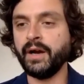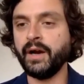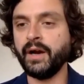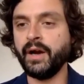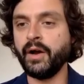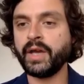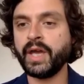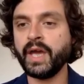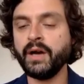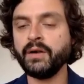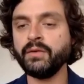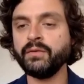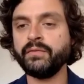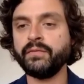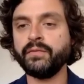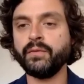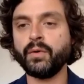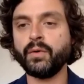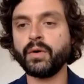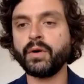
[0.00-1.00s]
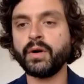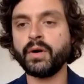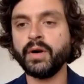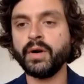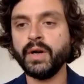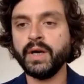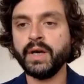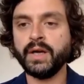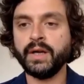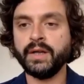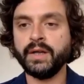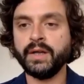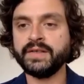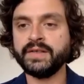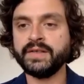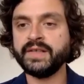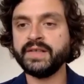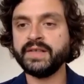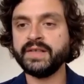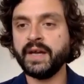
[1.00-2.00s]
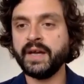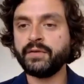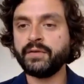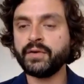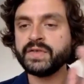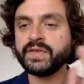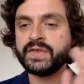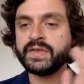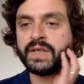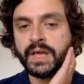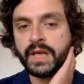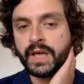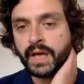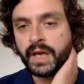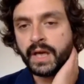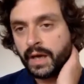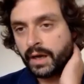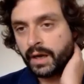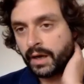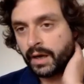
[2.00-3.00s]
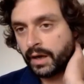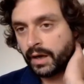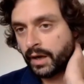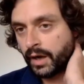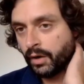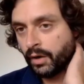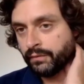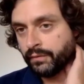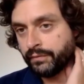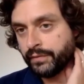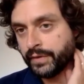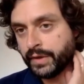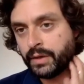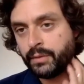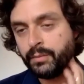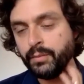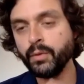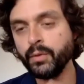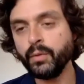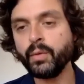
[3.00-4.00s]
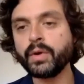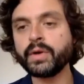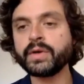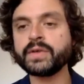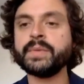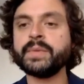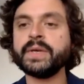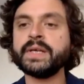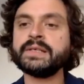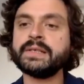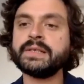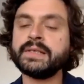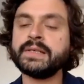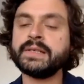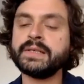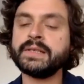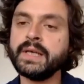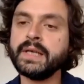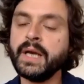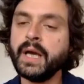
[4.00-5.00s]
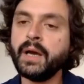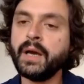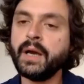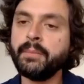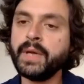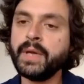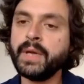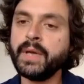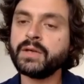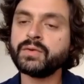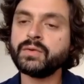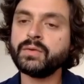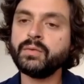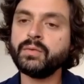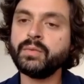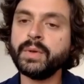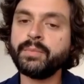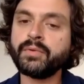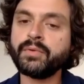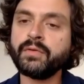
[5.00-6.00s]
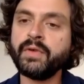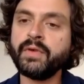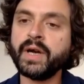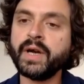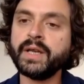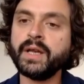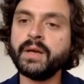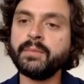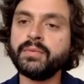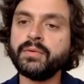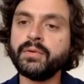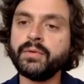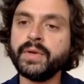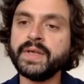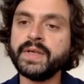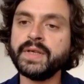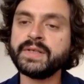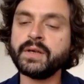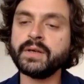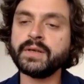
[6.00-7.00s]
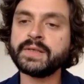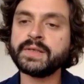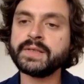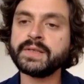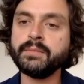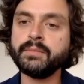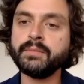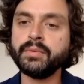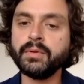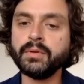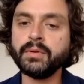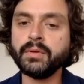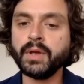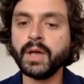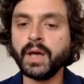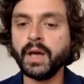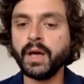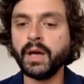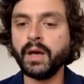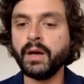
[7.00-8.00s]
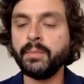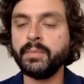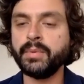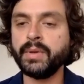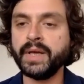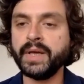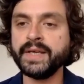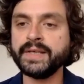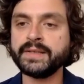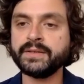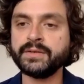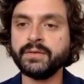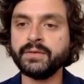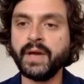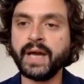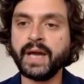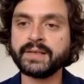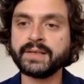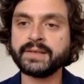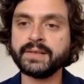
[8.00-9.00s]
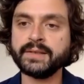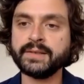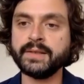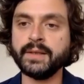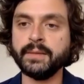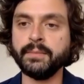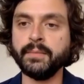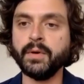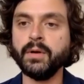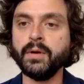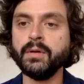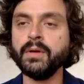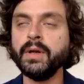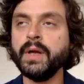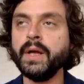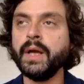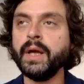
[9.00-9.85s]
account for this diversity of available workspaces, make sure we provide employees a simple place to access them all,